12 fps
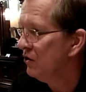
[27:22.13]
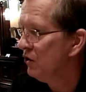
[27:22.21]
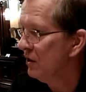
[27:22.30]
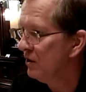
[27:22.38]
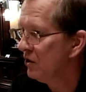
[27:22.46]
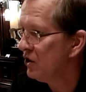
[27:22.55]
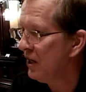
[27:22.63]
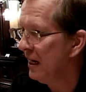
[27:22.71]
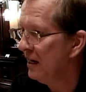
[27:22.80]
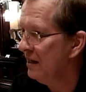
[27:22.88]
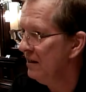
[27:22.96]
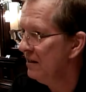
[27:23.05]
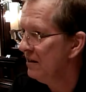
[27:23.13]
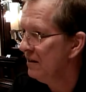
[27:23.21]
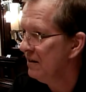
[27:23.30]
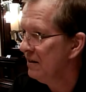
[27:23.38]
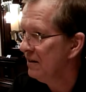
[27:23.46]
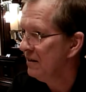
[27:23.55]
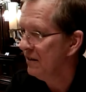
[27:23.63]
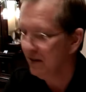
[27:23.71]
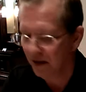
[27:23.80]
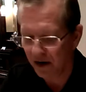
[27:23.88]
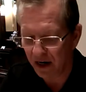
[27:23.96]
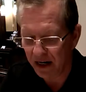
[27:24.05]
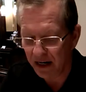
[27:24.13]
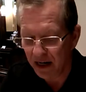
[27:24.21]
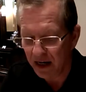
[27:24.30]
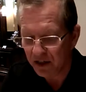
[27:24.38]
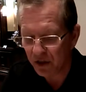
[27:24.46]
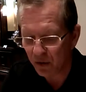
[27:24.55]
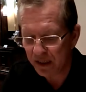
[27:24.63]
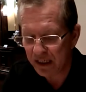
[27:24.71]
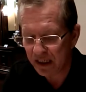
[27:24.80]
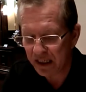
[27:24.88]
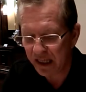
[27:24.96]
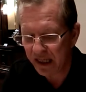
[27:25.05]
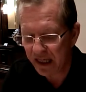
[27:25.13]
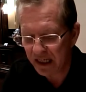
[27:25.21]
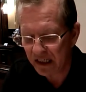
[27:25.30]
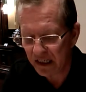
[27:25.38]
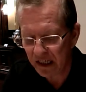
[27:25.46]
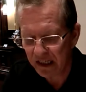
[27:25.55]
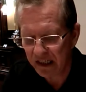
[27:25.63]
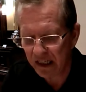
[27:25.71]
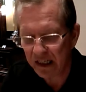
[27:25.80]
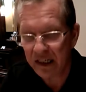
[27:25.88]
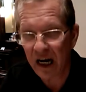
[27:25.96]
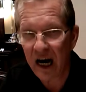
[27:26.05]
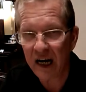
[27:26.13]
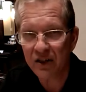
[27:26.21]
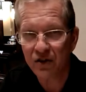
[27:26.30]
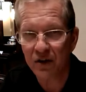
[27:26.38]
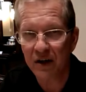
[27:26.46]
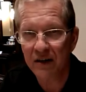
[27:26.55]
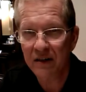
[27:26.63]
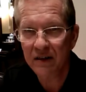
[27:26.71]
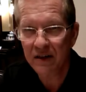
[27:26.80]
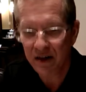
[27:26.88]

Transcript: Do you understand? Hmm. All right. So he says, this is the doctrine